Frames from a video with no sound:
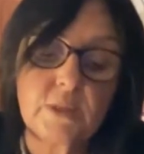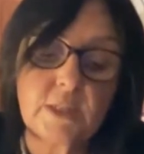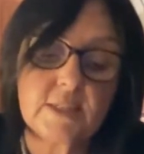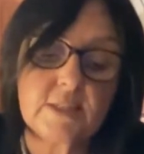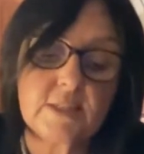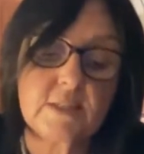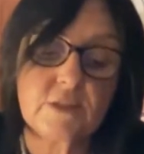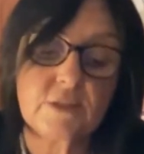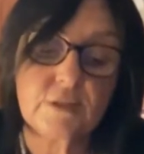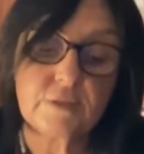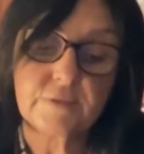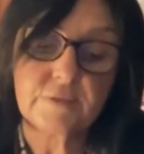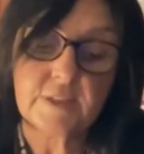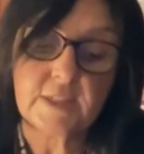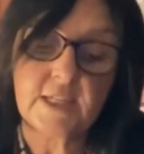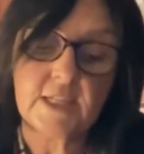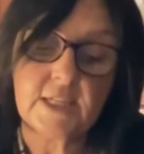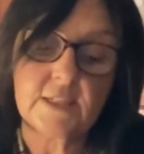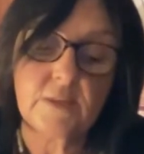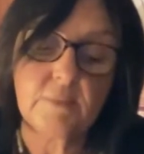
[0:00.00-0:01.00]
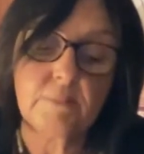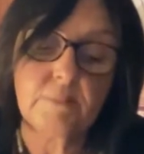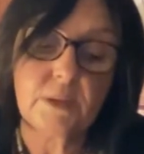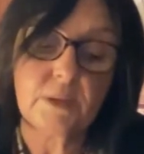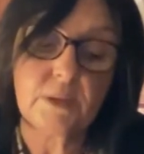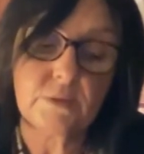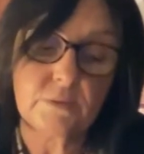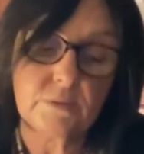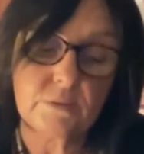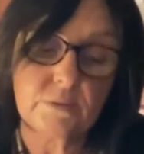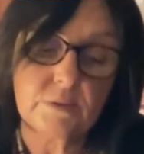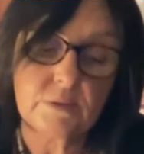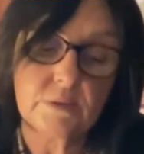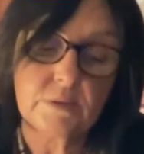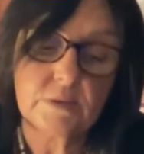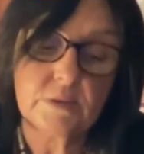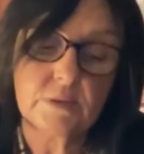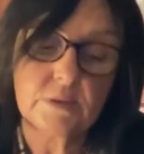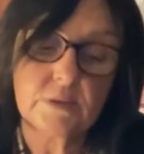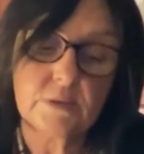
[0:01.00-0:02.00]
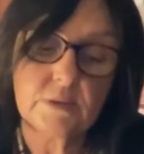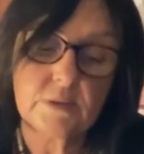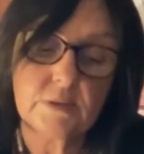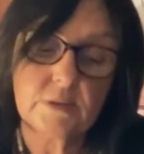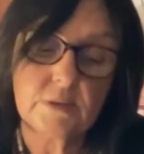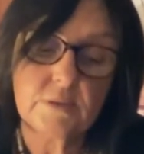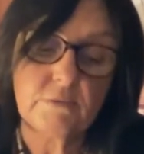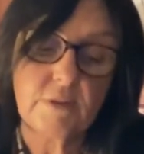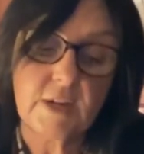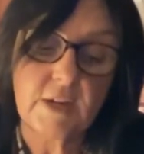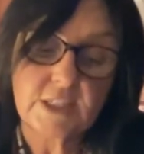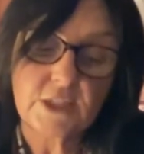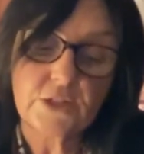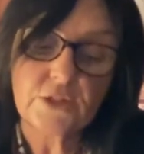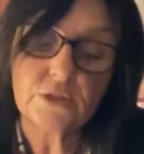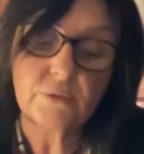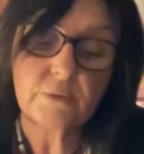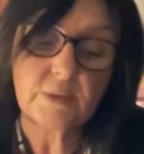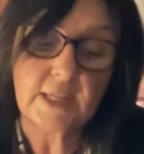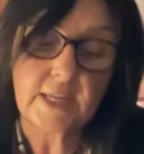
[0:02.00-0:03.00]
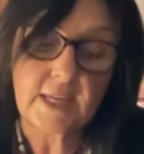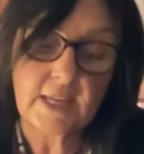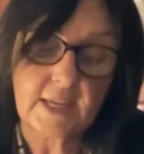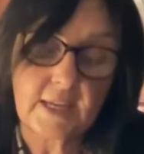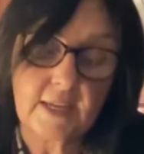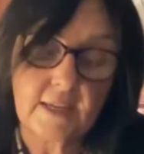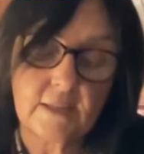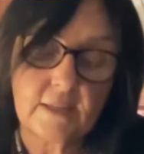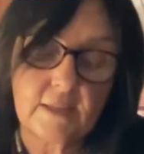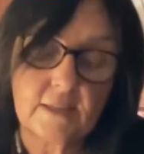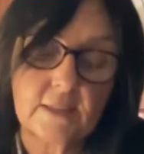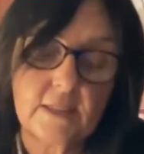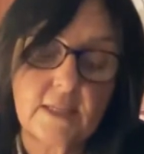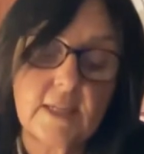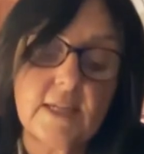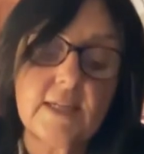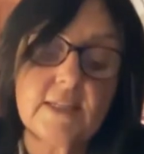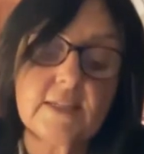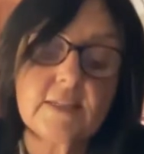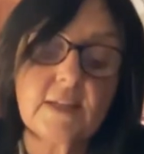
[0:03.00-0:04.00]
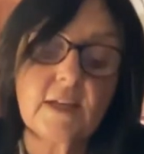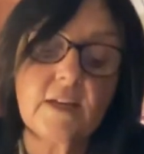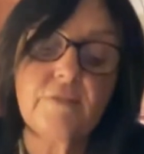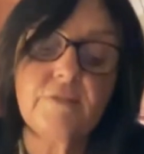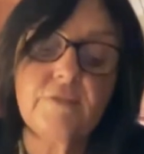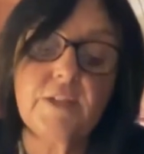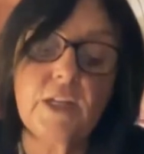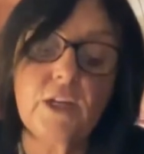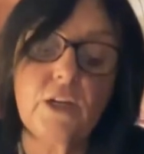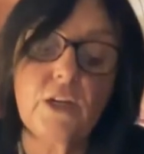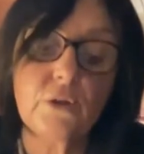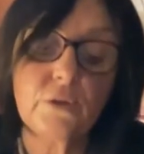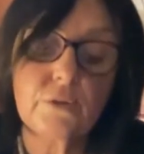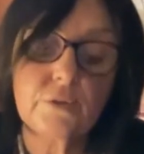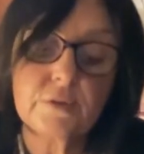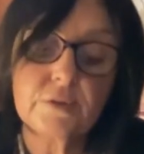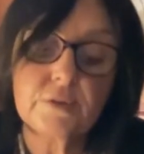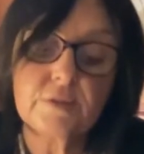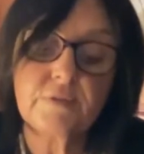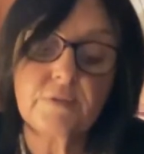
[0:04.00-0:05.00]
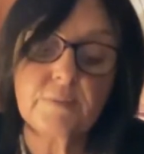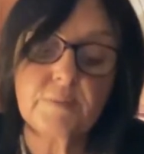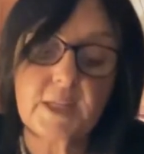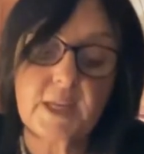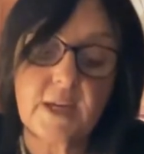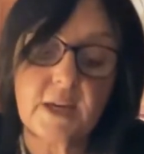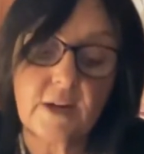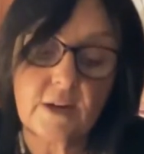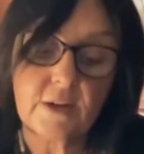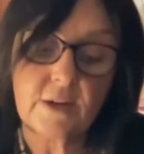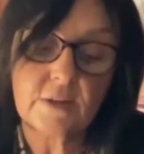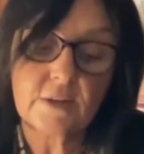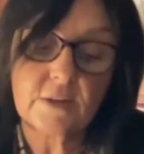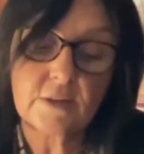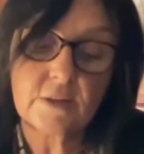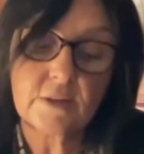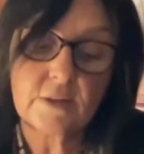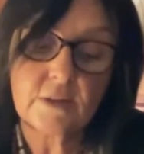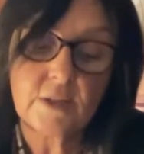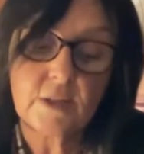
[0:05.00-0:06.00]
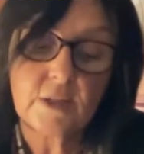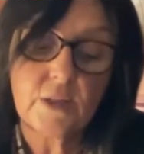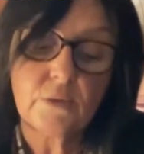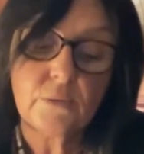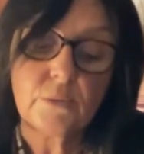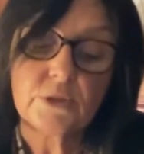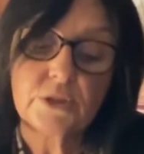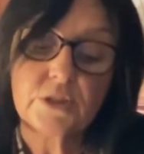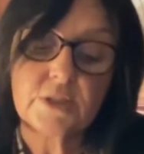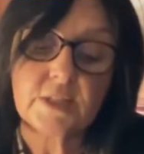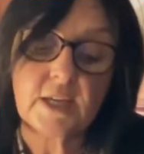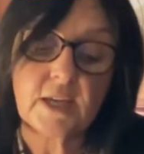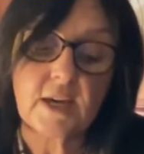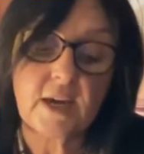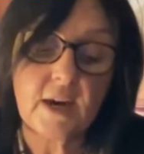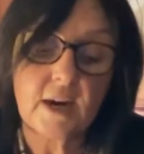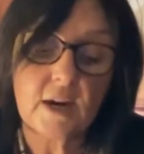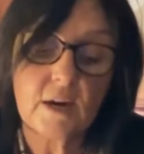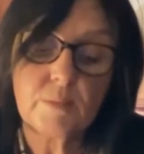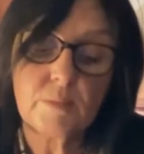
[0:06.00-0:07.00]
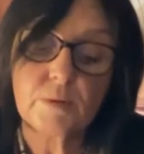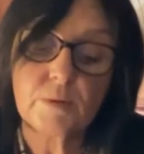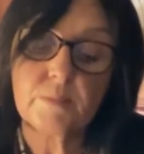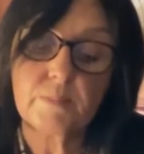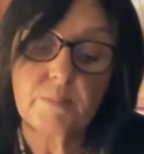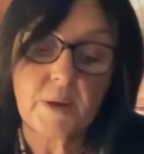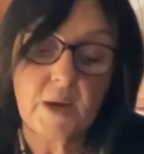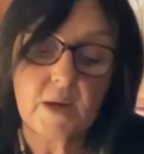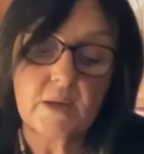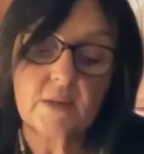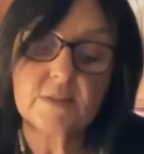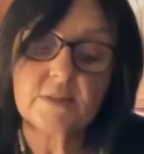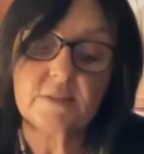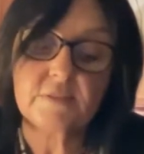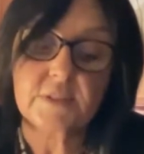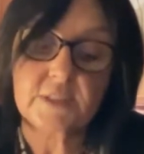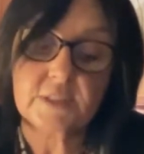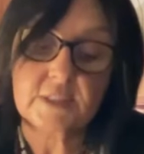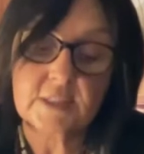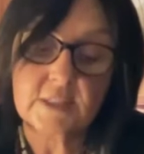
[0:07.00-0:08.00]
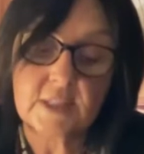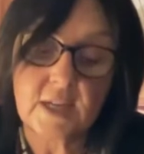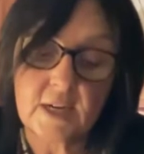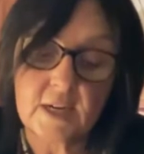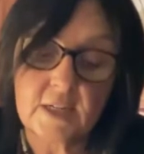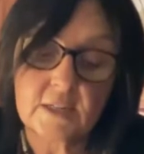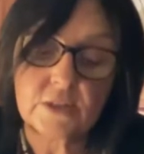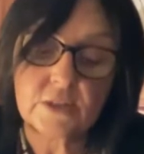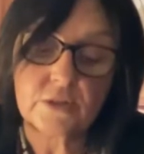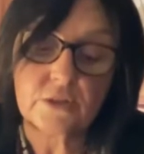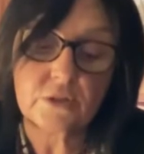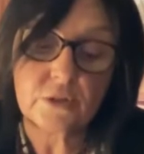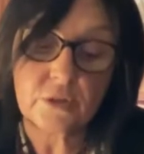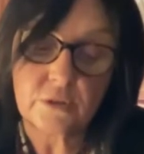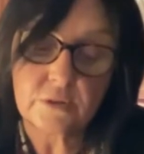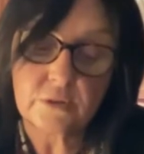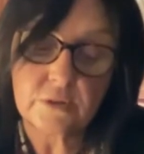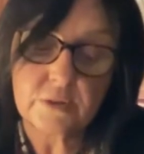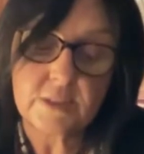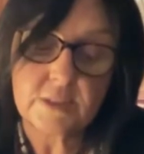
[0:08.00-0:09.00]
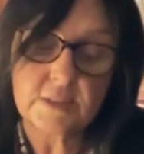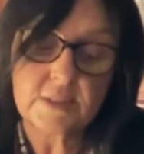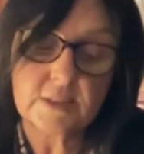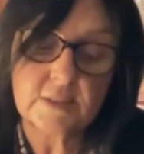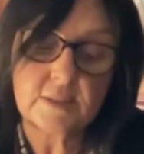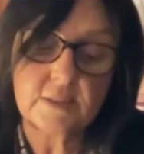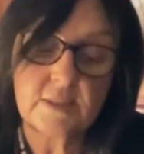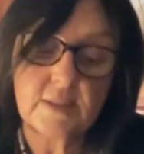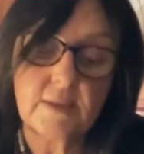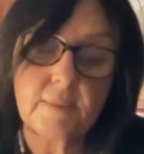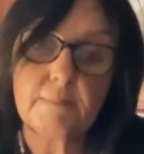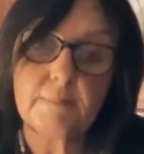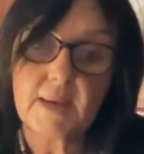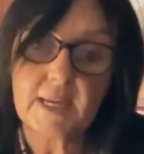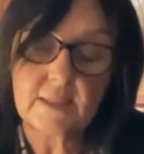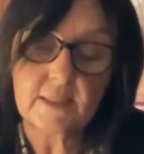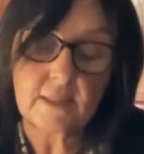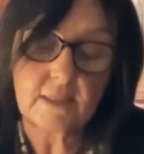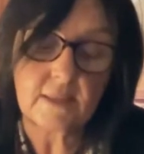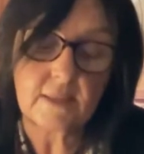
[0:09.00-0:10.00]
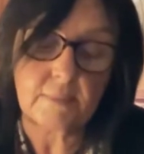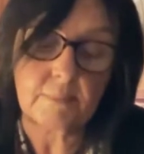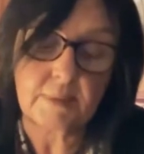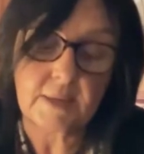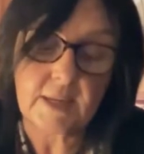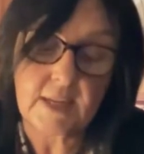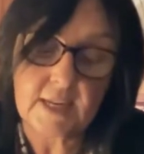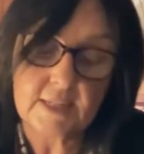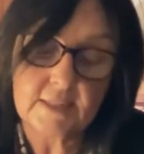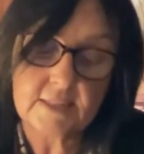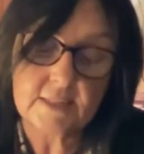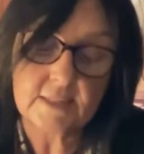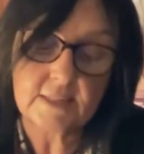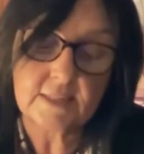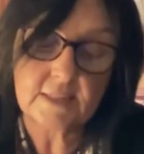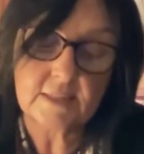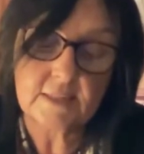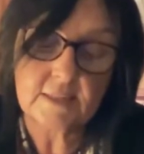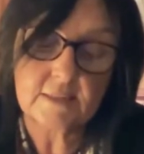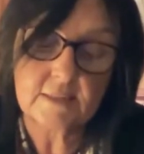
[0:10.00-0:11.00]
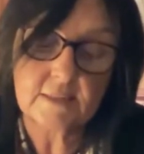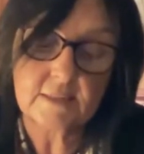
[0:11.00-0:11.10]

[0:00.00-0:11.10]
as a suffocating balloon, ready to inhale, siphoning lungs from the earth, which is a cardboard box of discarded toys, metal and plastic?